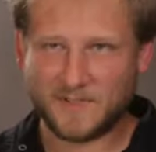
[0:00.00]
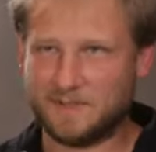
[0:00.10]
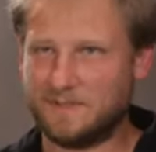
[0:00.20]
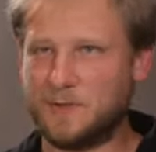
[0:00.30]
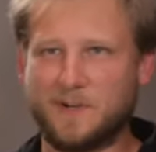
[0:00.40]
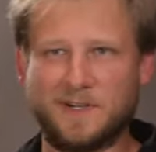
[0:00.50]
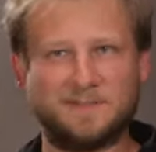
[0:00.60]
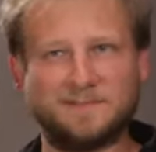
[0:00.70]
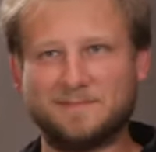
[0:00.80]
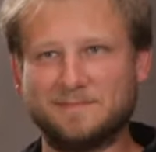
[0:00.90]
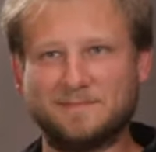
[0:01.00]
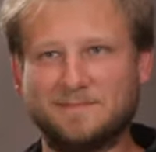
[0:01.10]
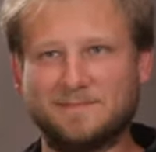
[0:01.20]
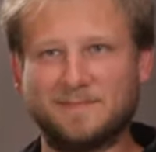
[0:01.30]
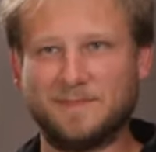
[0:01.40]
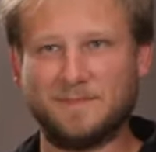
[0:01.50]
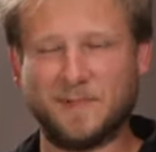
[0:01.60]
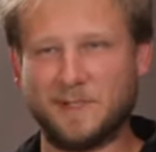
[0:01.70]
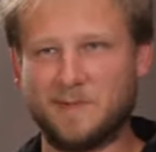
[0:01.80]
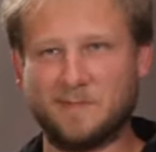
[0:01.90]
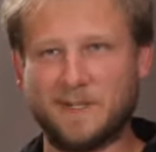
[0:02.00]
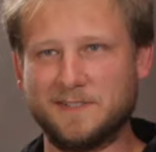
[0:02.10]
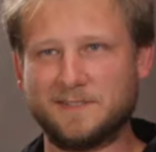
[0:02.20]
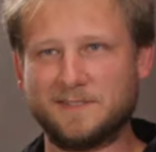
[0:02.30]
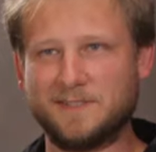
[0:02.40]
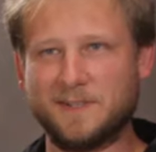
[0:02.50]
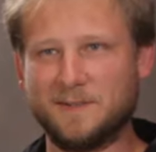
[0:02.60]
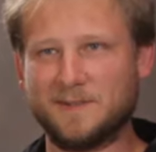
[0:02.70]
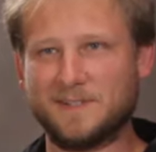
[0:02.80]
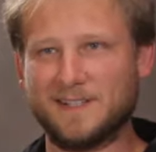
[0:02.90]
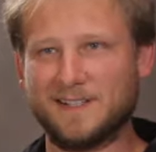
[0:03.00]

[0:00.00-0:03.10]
You want it a little bit buzzed or no, or?